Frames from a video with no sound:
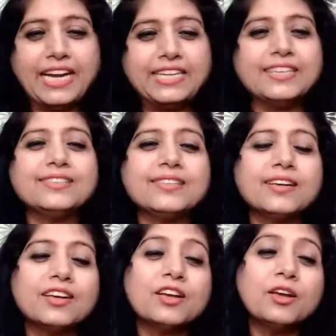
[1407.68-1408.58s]
It
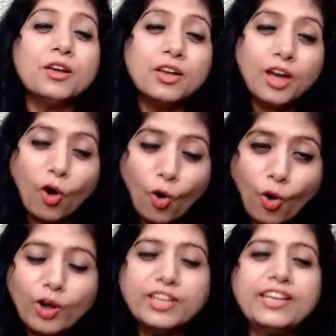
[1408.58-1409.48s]
is
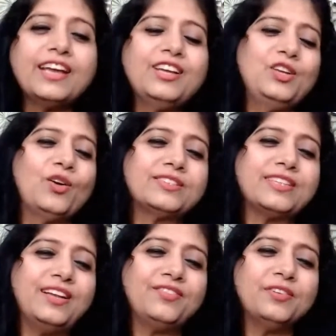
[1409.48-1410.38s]
honoring
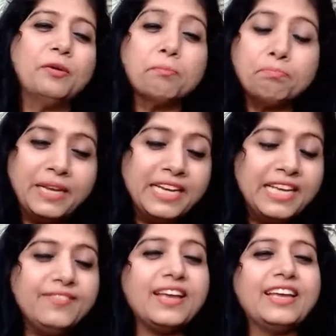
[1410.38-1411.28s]
yourself,
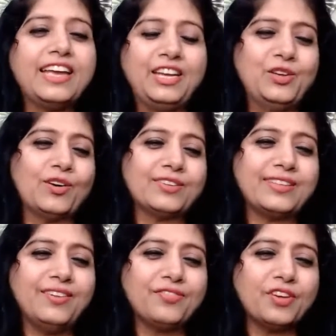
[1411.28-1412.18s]
believing in
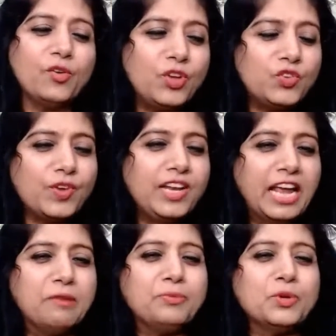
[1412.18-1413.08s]
yourself, which
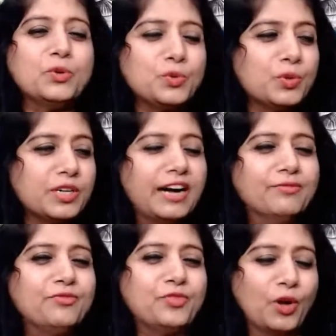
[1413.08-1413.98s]
will help you to
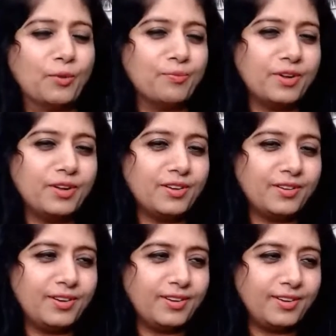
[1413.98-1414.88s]
come from
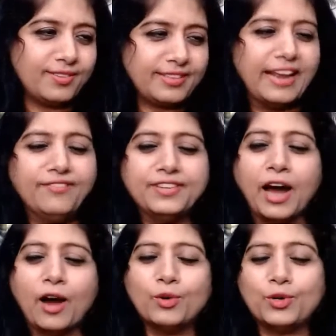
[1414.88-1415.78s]
self
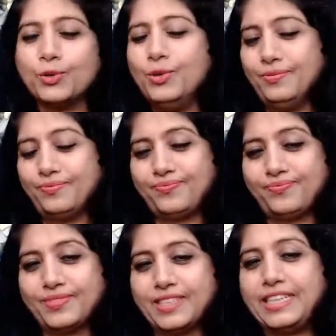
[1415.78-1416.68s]
doubt to
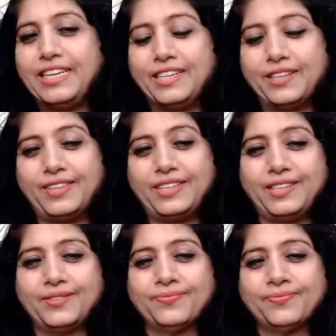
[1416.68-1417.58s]

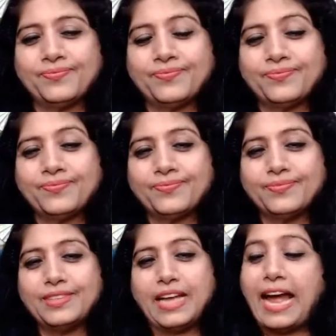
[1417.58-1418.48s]
creativity.
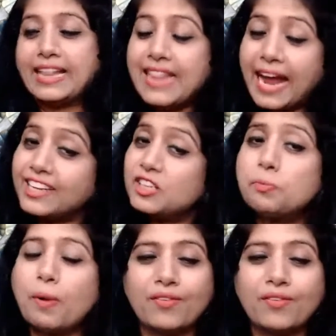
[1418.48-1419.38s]
And that is
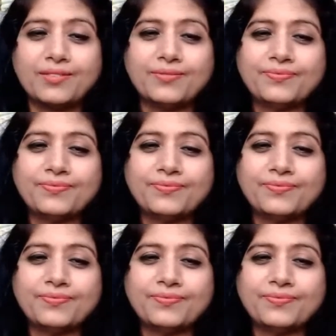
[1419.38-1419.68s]
power.